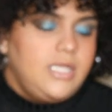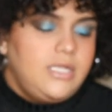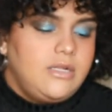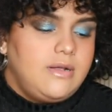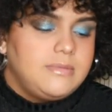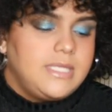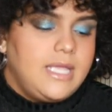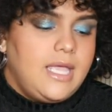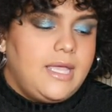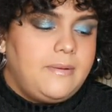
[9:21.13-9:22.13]
You know what I'm
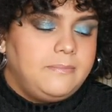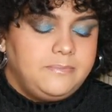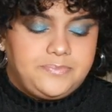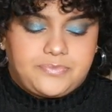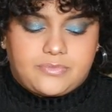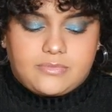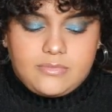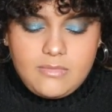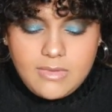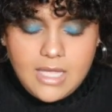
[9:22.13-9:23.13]
saying? And
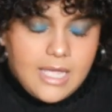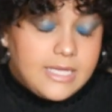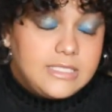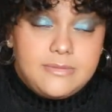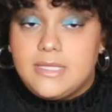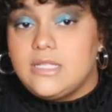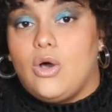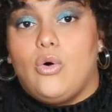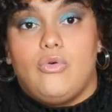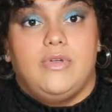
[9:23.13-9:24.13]
I could spend the
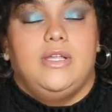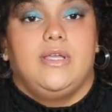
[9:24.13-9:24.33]
whole video